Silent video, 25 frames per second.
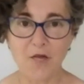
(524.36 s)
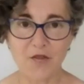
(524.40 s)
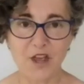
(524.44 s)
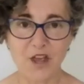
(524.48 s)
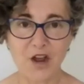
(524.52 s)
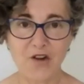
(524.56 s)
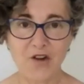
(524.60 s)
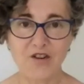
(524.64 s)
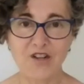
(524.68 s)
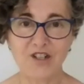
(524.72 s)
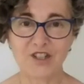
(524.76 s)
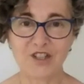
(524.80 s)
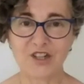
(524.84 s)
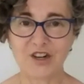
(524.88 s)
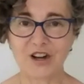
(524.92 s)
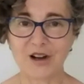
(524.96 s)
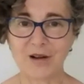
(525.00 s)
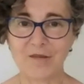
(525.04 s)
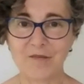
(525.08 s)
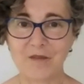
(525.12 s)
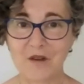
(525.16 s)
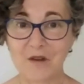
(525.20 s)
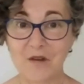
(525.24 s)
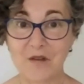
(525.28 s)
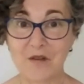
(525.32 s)
The only
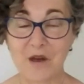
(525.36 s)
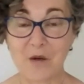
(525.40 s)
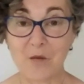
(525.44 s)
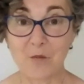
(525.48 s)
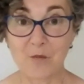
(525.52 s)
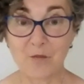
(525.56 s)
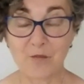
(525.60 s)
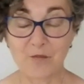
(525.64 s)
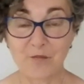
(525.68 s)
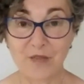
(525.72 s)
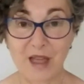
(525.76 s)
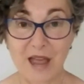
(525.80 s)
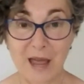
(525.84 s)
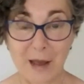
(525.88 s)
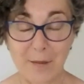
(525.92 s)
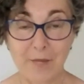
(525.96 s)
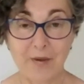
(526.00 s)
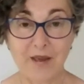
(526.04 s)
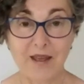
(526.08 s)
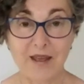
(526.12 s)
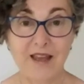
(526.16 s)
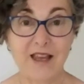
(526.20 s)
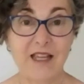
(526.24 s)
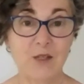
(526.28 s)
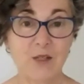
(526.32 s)
time that they're
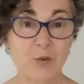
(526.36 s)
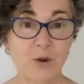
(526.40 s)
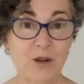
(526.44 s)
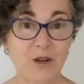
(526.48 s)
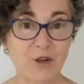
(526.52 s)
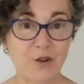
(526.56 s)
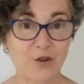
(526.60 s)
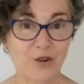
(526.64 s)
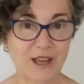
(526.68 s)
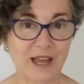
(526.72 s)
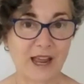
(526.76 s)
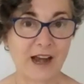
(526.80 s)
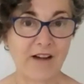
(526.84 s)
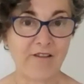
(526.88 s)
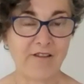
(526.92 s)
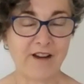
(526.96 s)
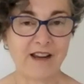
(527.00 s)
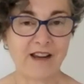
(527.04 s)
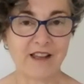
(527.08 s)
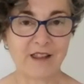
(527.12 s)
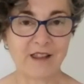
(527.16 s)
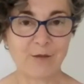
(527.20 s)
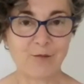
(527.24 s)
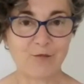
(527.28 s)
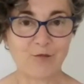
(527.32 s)
happy is when you're
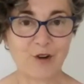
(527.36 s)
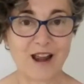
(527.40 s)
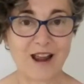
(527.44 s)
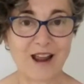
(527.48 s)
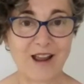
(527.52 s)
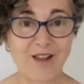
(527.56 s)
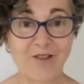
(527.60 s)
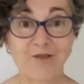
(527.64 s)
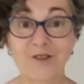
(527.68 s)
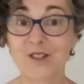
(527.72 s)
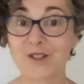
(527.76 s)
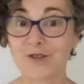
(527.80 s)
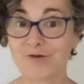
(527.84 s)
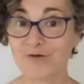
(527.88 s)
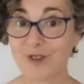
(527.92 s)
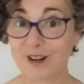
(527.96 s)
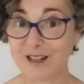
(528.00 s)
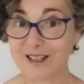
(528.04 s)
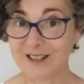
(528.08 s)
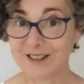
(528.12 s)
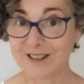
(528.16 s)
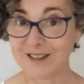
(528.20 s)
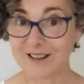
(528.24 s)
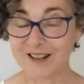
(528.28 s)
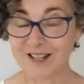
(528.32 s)
carrying them around.
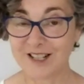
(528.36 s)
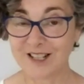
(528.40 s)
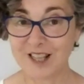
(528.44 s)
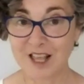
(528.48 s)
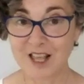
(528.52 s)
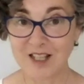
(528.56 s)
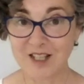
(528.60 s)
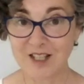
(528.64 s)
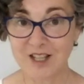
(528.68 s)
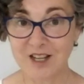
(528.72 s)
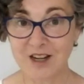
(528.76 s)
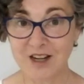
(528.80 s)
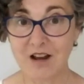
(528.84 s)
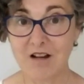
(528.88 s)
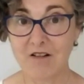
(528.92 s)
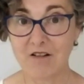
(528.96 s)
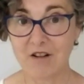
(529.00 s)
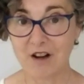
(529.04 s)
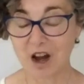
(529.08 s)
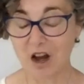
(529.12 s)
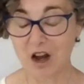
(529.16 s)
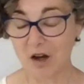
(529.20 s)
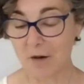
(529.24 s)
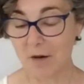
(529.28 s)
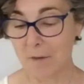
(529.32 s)
Recognise that
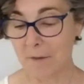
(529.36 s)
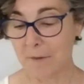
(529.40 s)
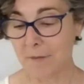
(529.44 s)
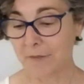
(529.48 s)
scenario?